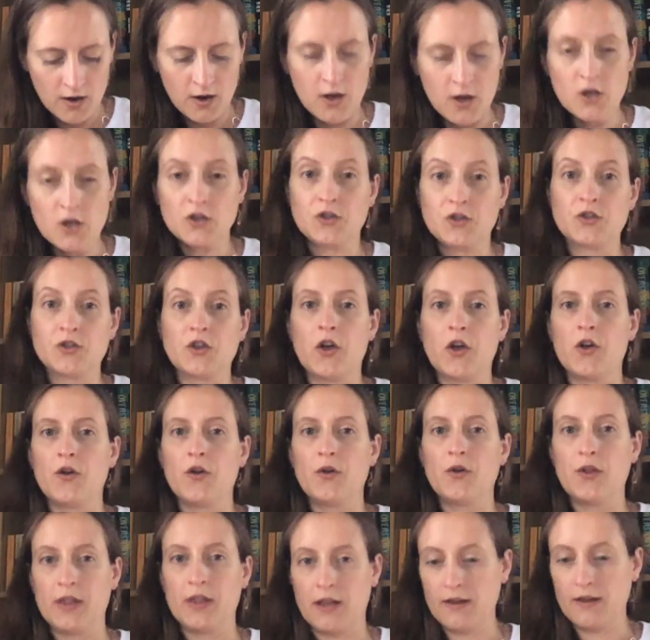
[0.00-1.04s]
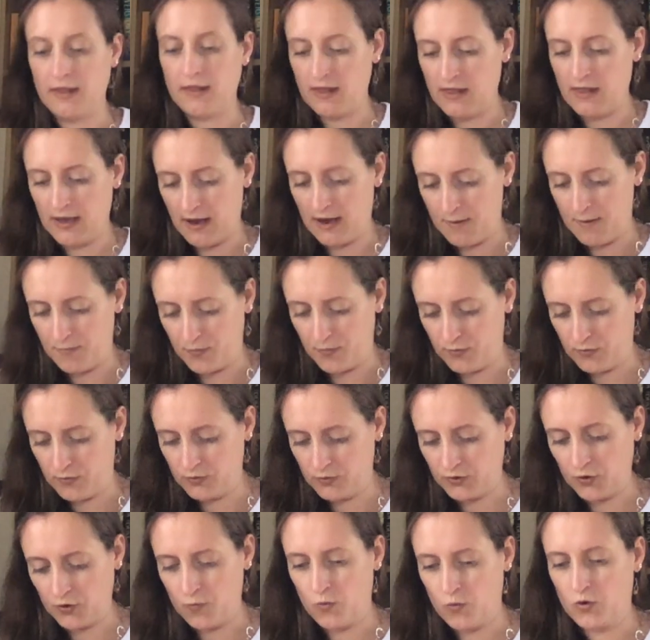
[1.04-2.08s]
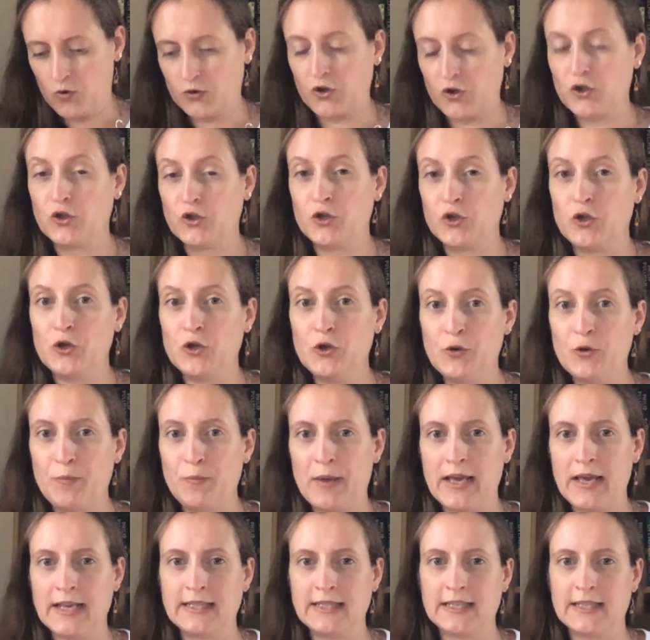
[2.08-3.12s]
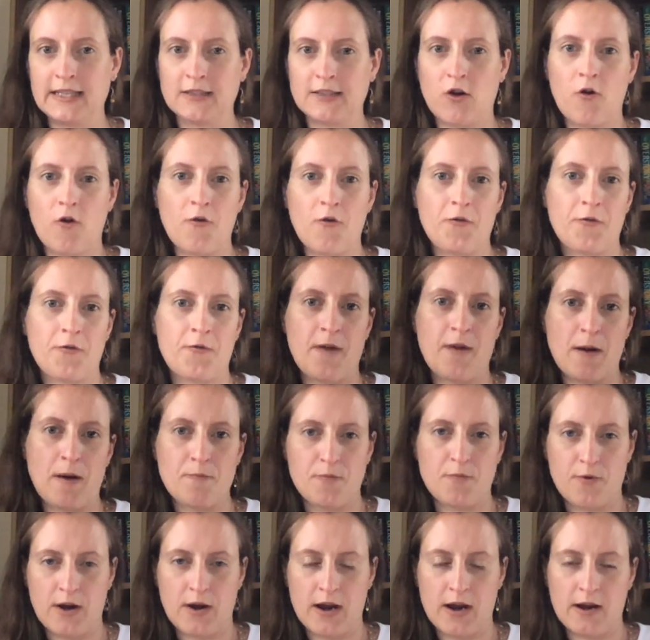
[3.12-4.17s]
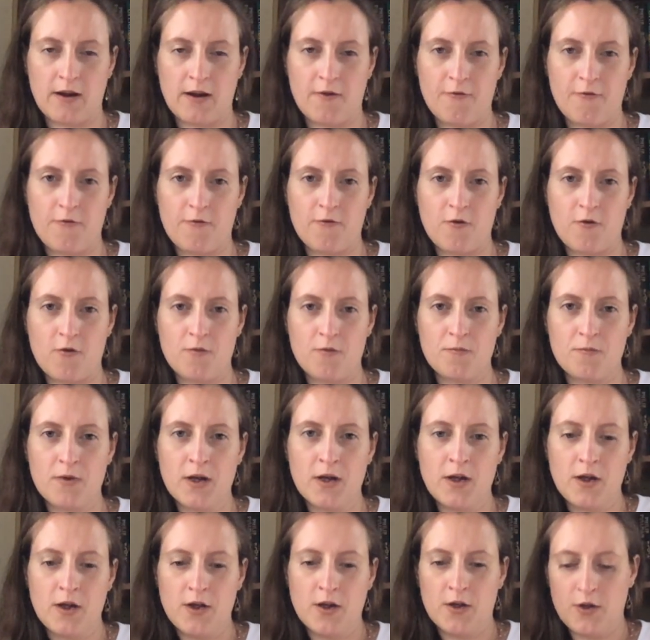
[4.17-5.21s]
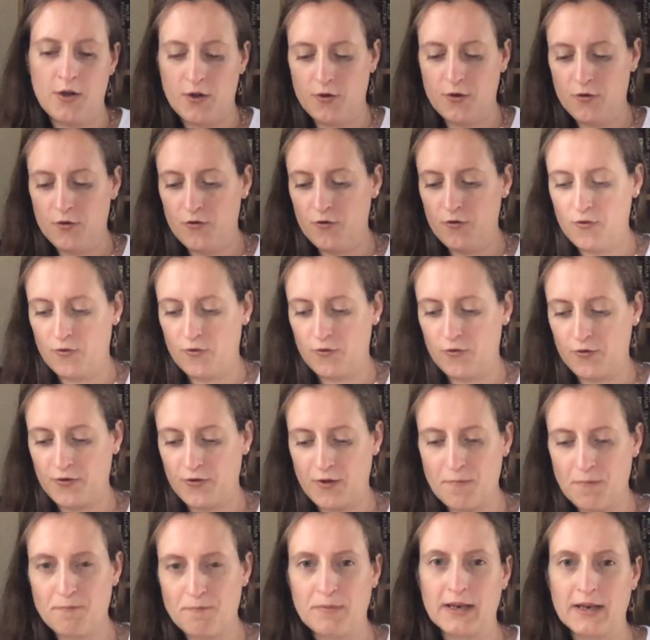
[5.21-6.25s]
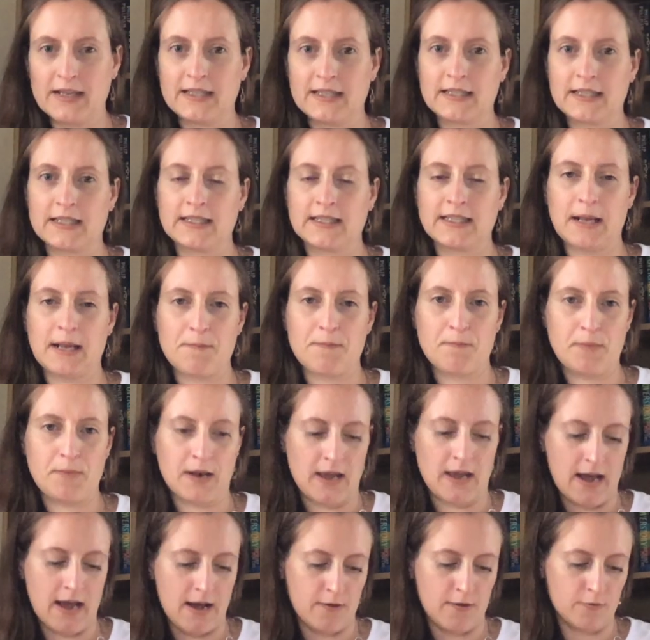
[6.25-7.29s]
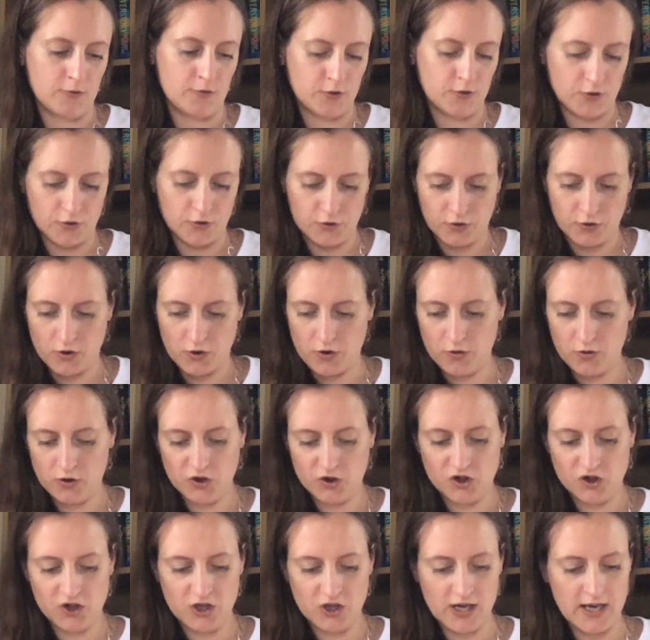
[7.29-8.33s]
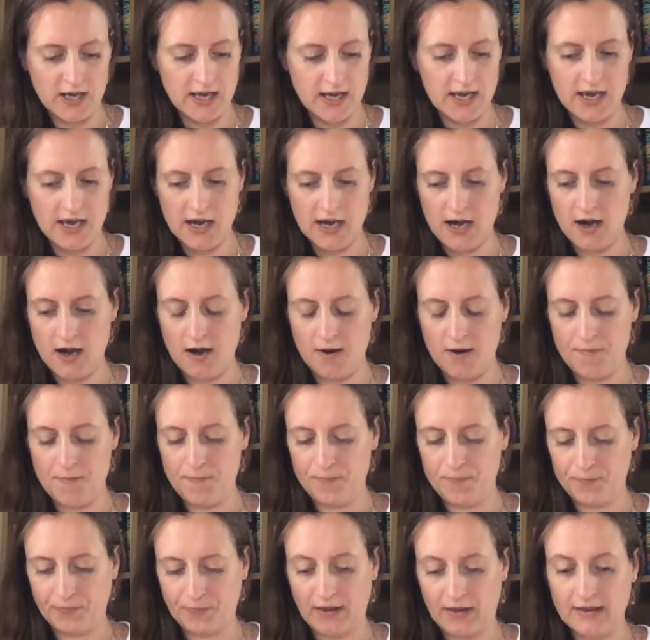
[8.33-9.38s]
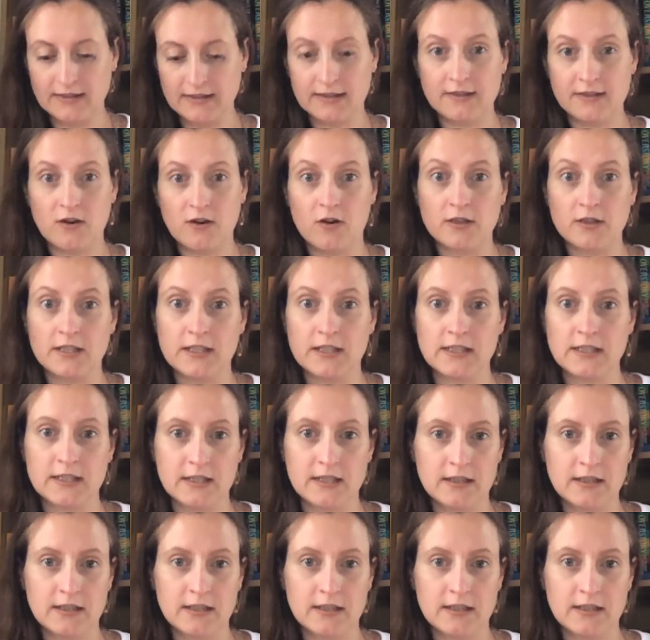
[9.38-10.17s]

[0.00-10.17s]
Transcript: So the other thing I bought was 2 pieces of fabric from Northumberland Sampler House. So she has started